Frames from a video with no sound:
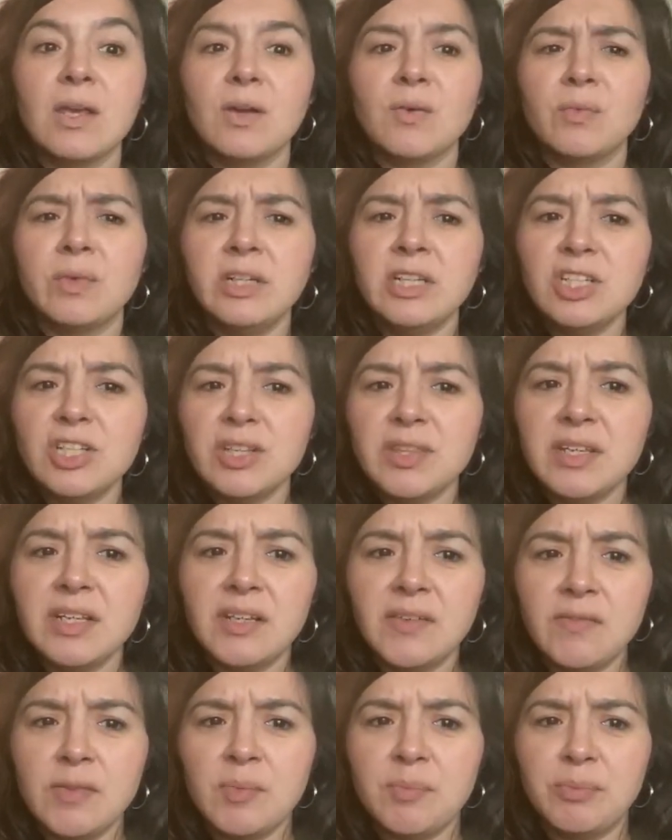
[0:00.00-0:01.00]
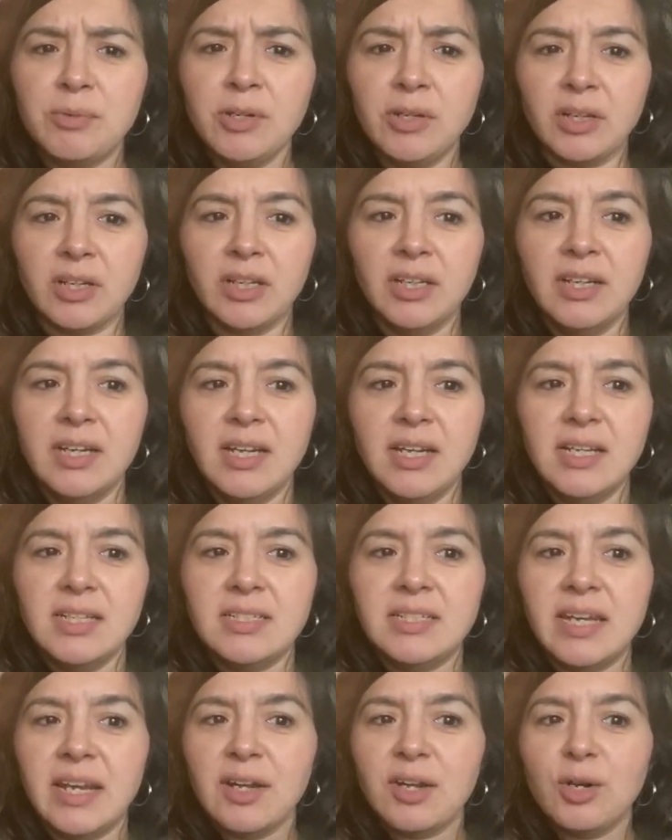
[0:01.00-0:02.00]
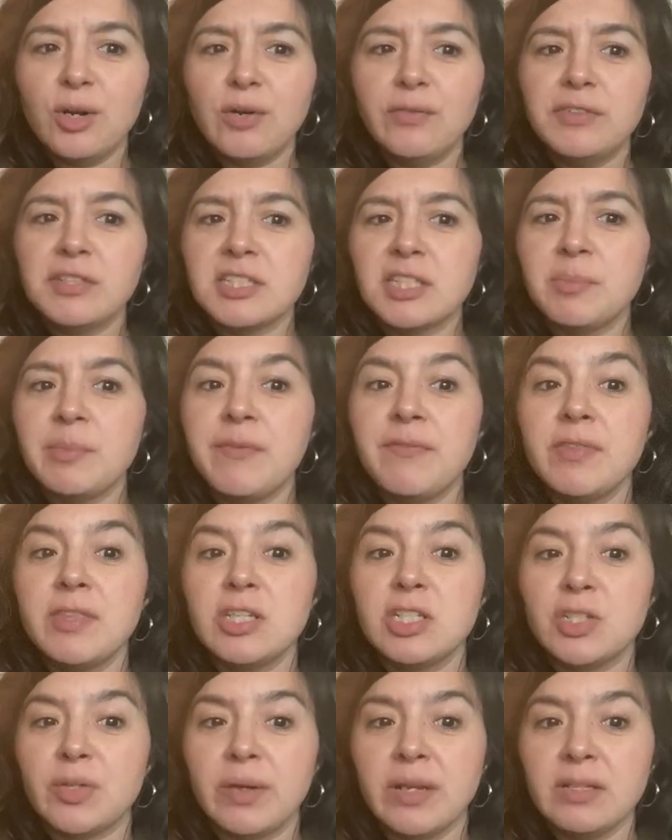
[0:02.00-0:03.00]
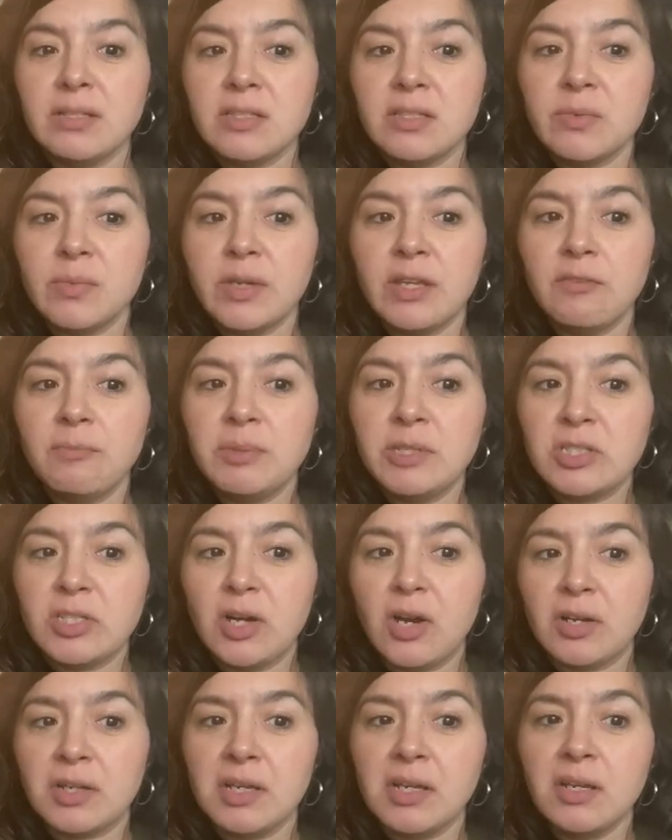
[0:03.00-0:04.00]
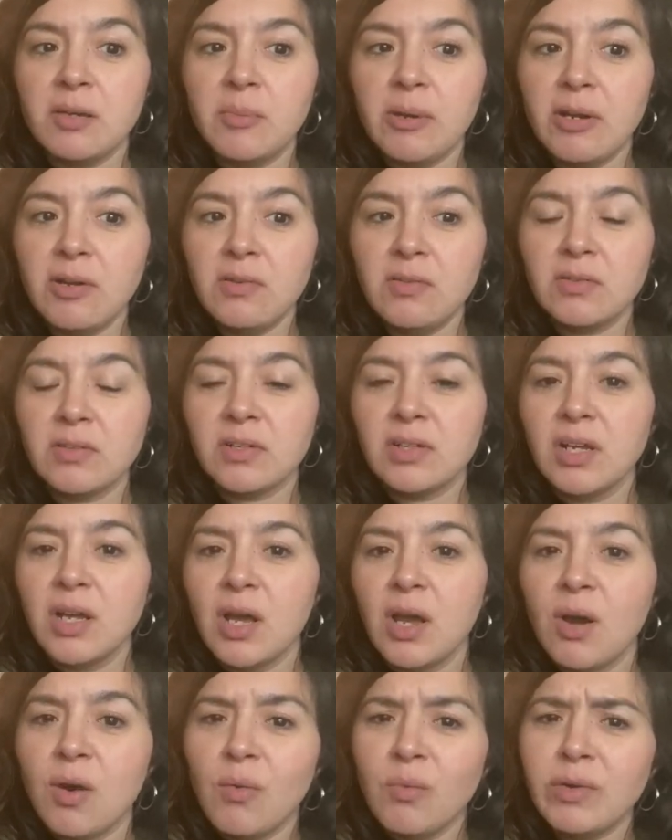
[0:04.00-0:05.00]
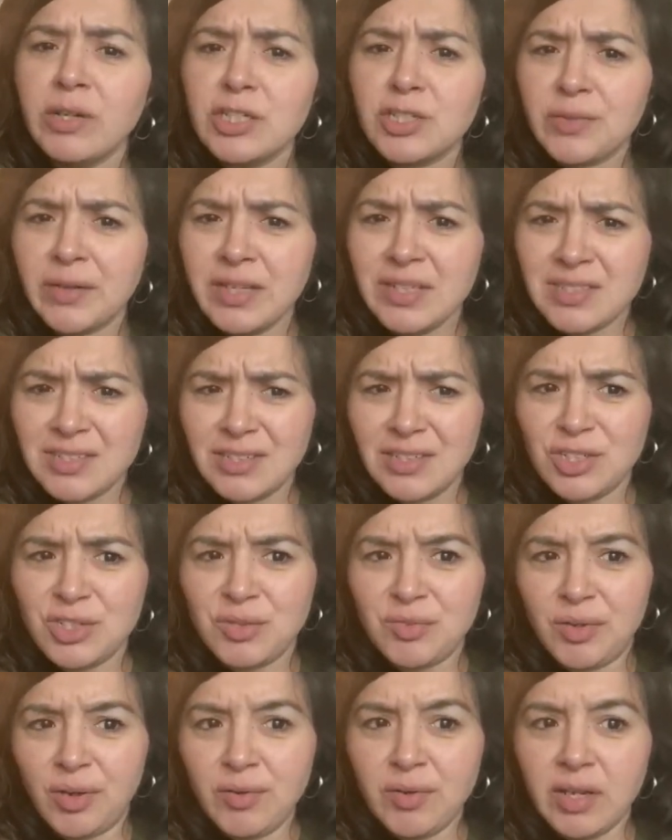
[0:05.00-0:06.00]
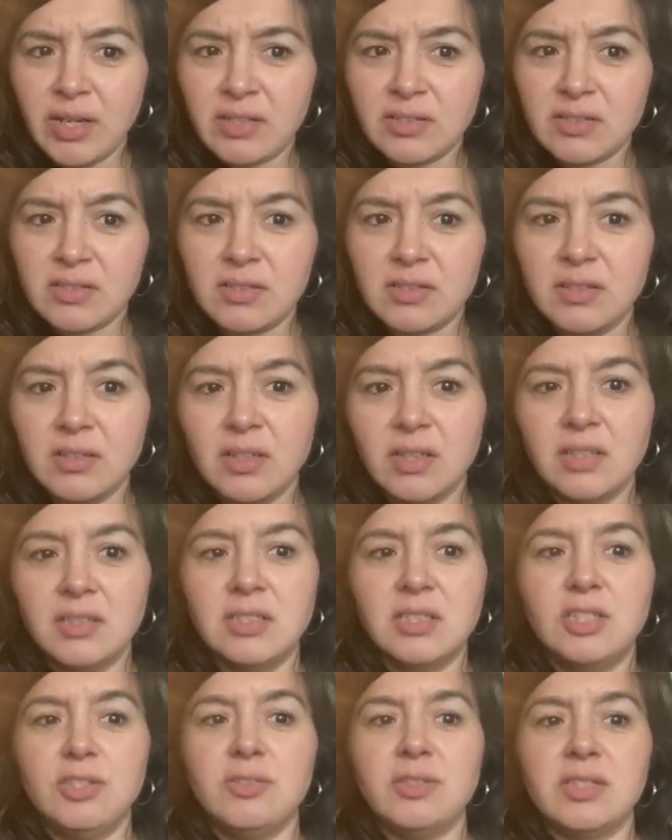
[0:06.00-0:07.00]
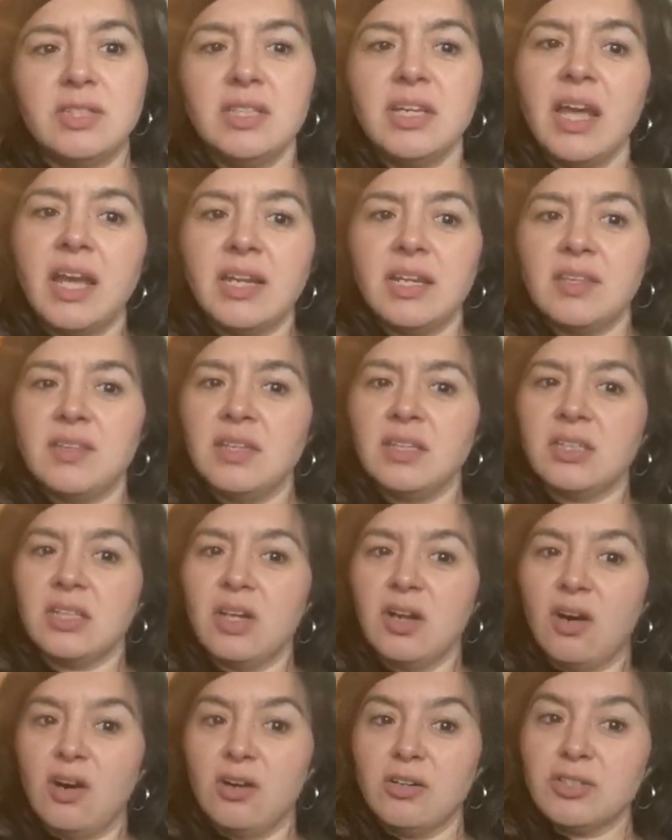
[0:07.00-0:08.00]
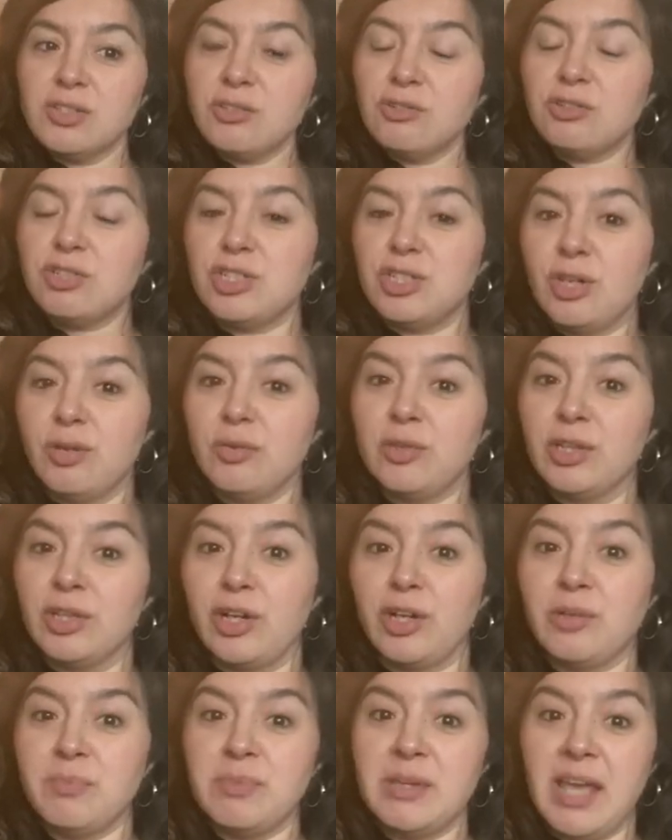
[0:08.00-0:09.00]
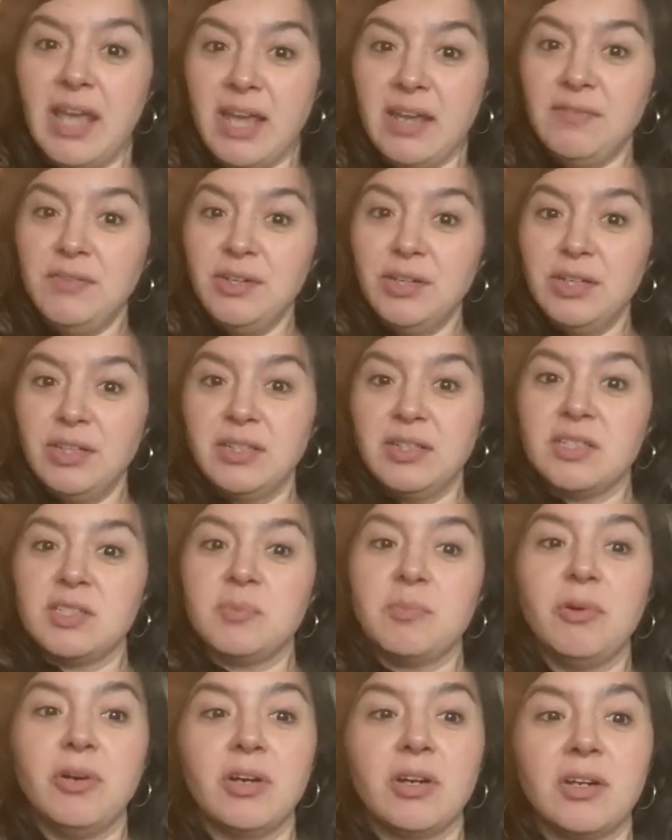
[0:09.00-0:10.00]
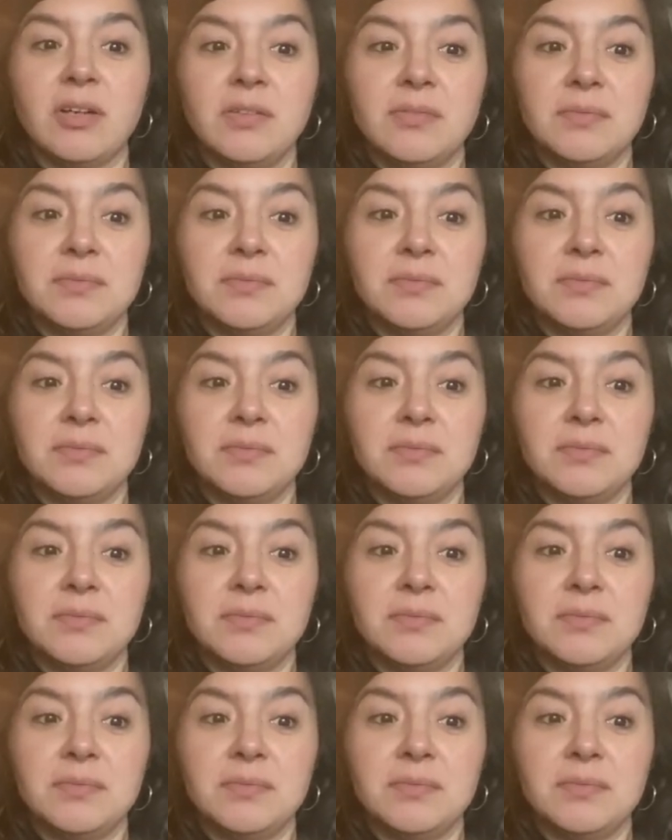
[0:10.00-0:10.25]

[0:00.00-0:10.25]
What did y'all think of the book? Did it go over some of the traits that we have been talking about? What traits did you notice? Did you see anything that also showed learned behavior in this book?